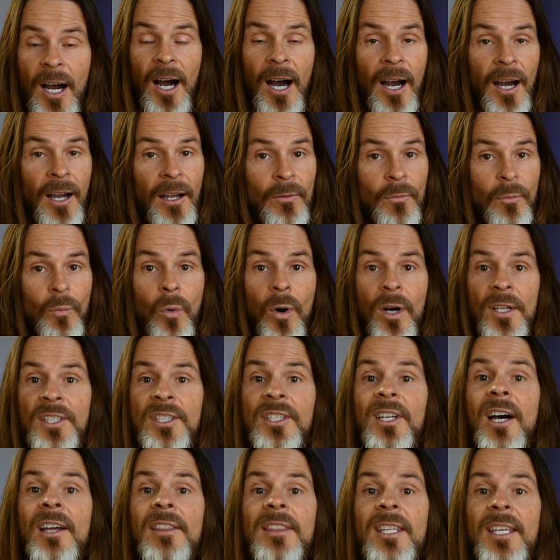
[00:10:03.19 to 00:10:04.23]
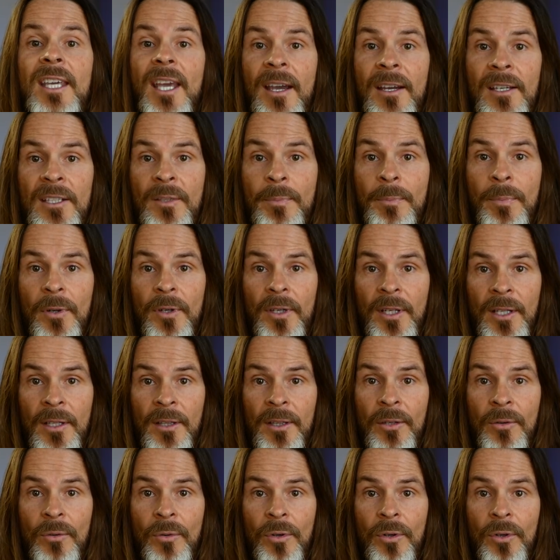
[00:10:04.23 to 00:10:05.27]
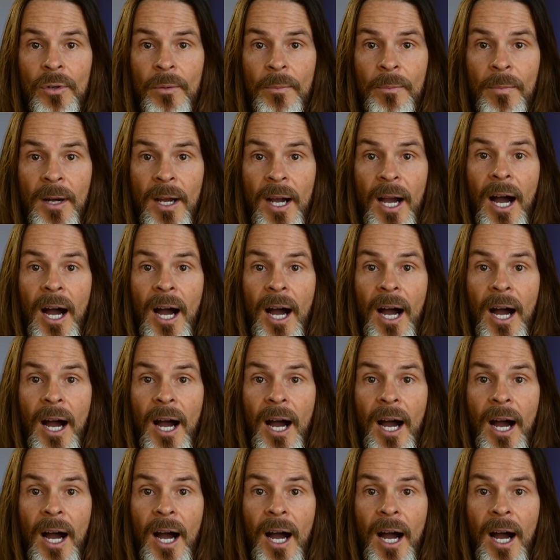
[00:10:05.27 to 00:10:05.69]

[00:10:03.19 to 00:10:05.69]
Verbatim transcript: I was not the expert in the room.